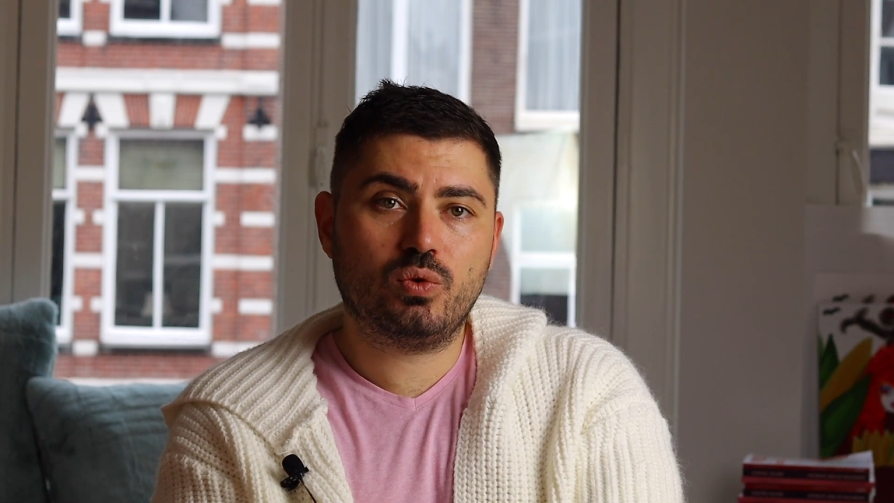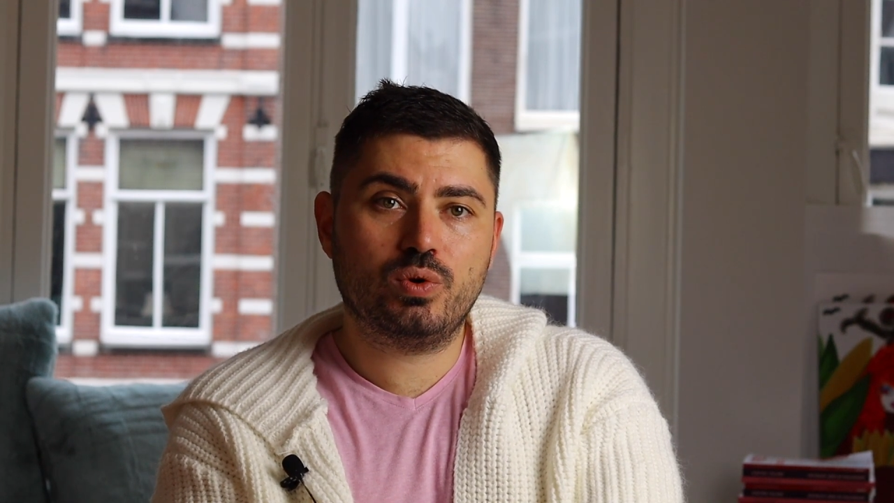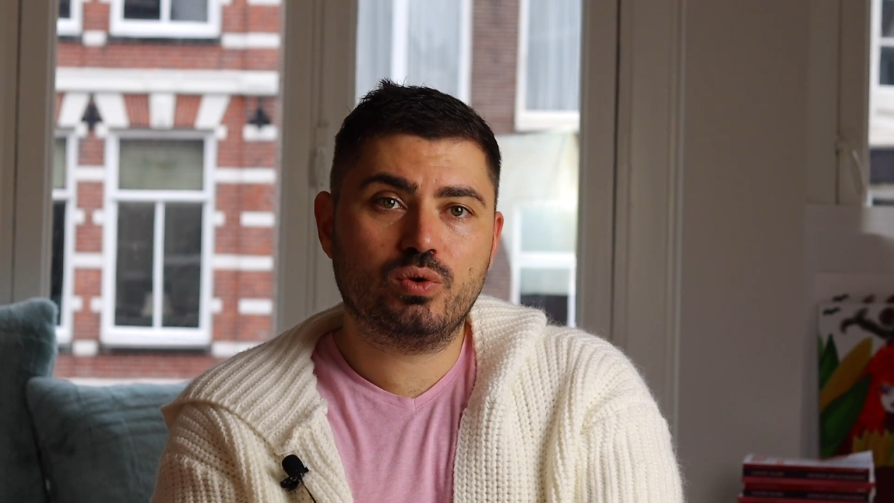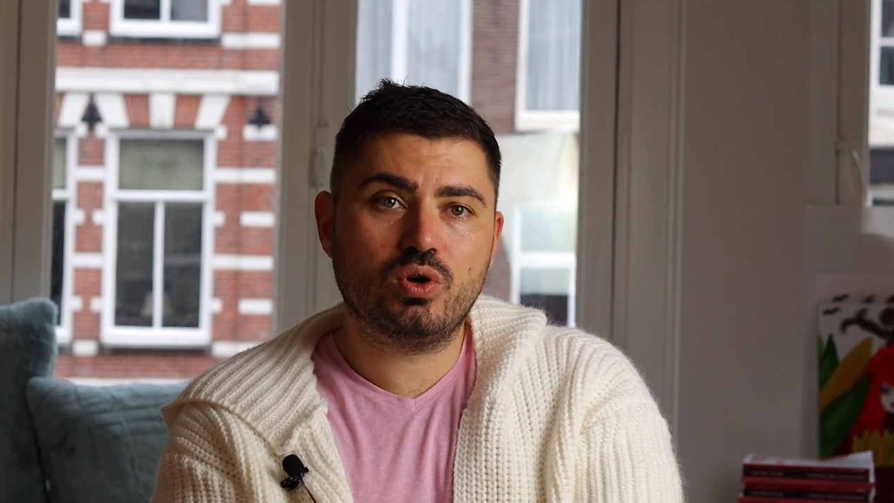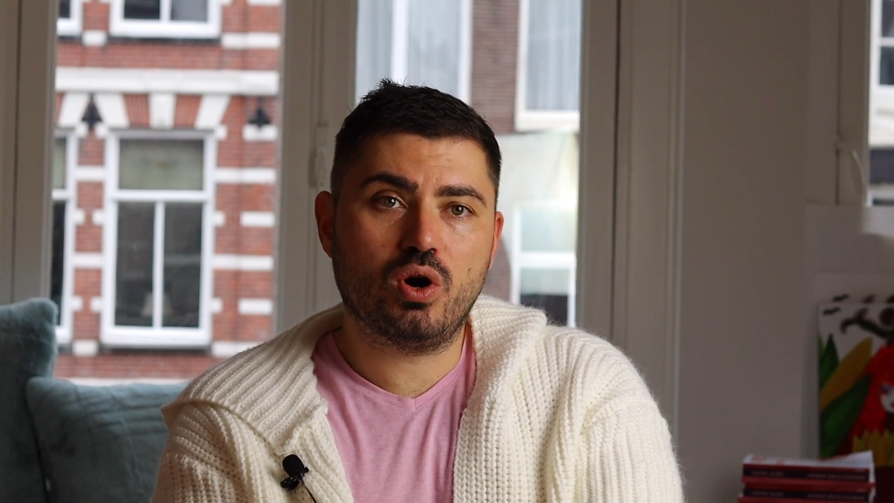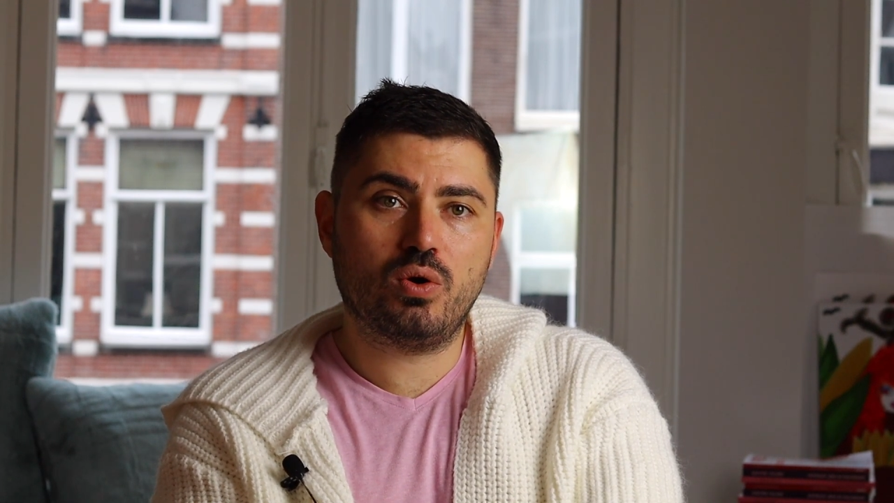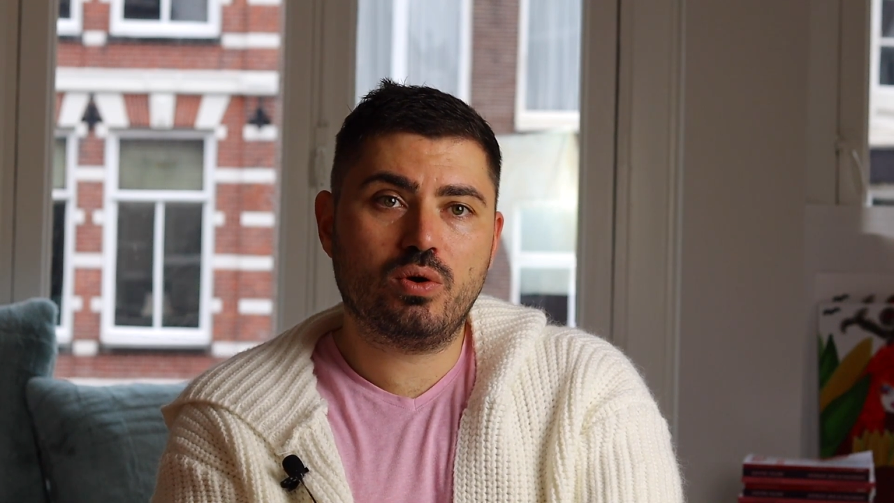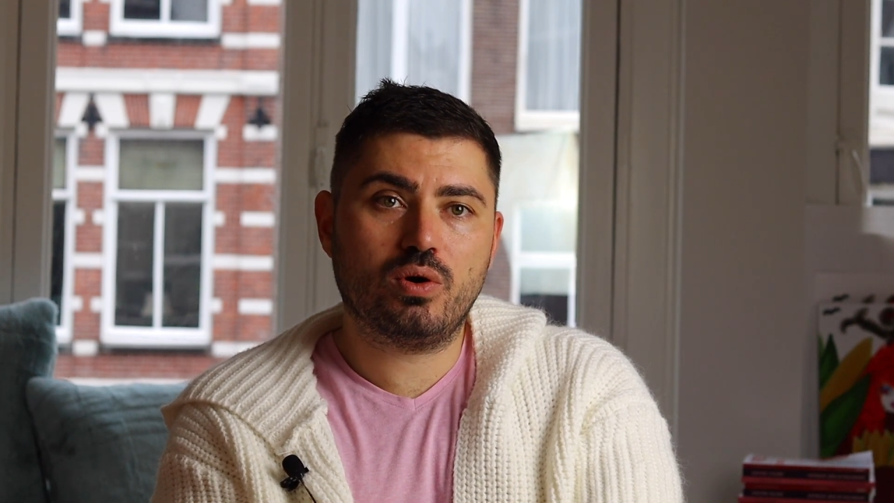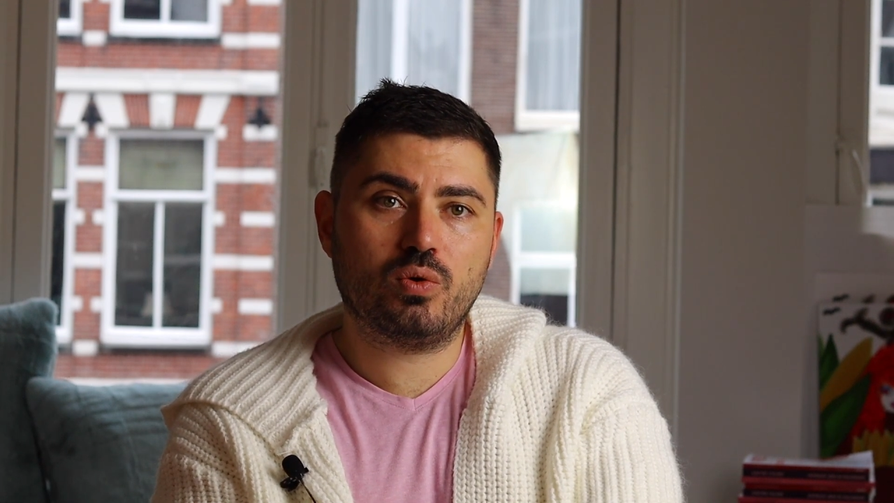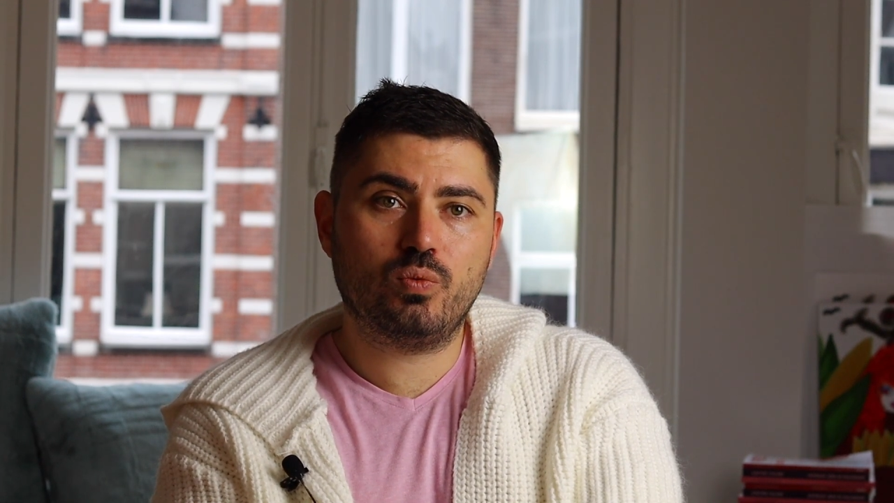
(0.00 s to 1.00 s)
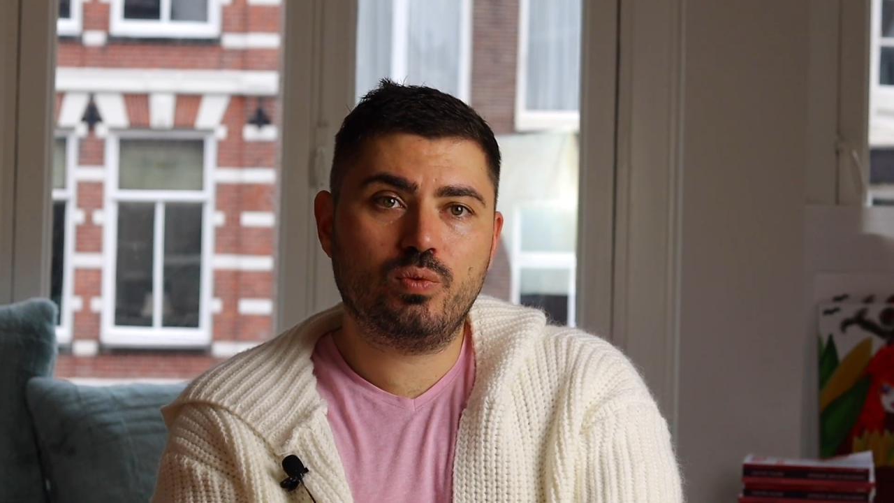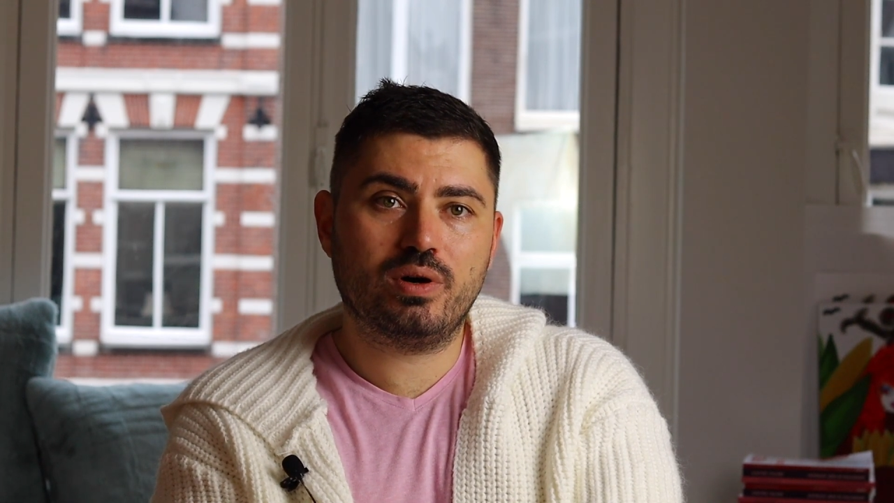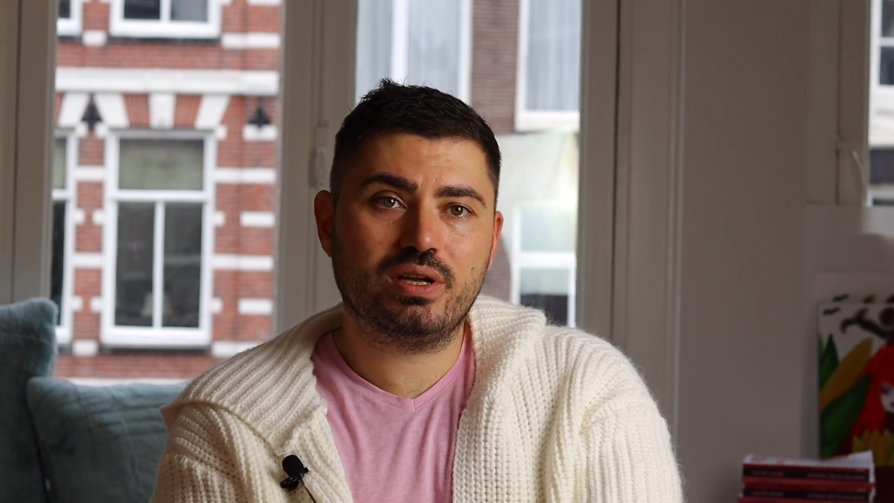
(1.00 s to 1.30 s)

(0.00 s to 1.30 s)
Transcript: will go